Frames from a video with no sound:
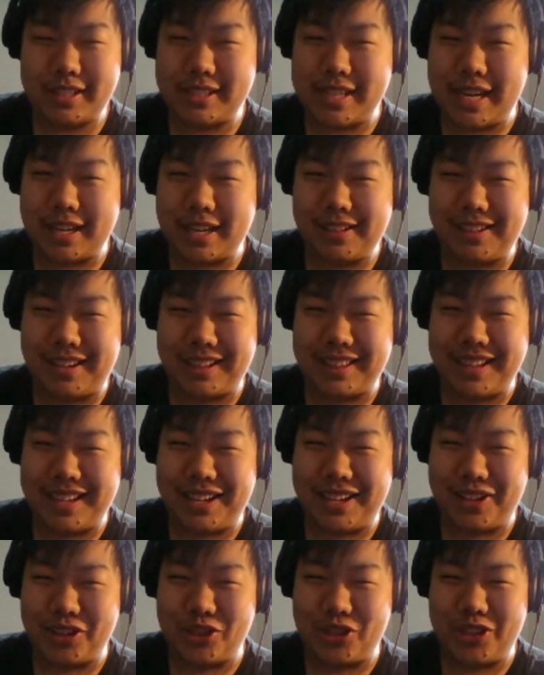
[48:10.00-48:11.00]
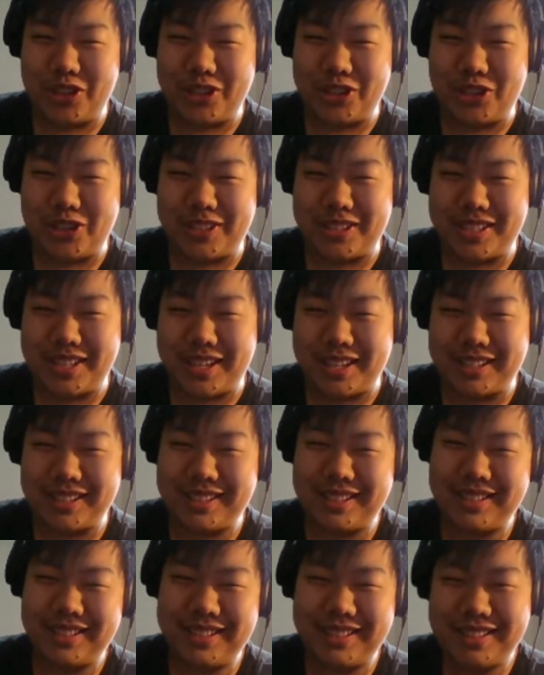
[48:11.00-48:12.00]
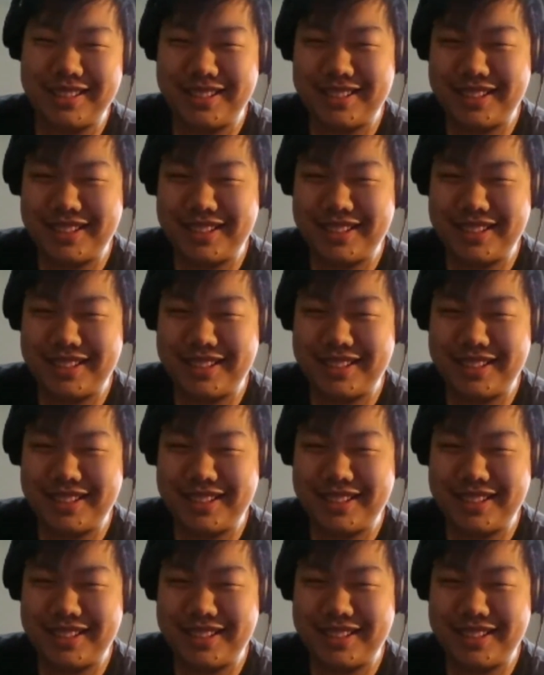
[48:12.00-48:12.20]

exactly like the L G G six?